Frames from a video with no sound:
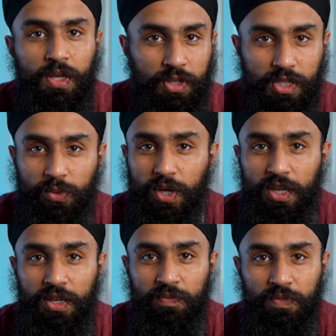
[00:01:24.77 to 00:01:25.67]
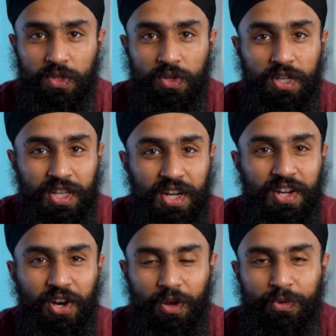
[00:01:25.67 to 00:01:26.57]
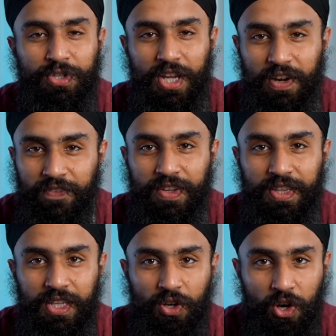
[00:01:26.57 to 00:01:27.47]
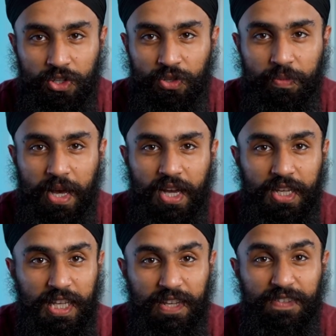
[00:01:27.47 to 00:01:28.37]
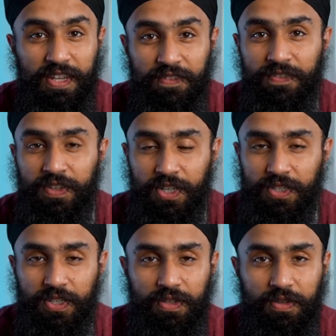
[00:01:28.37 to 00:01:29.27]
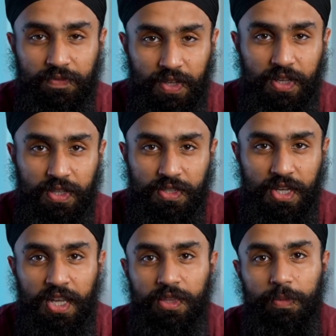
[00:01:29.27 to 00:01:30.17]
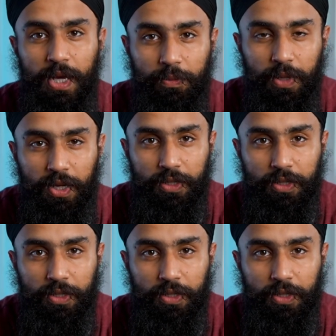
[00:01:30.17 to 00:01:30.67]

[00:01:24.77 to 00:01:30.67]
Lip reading: This way, you can carry almost everything on your back, even if it doesn't fit inside the backpack.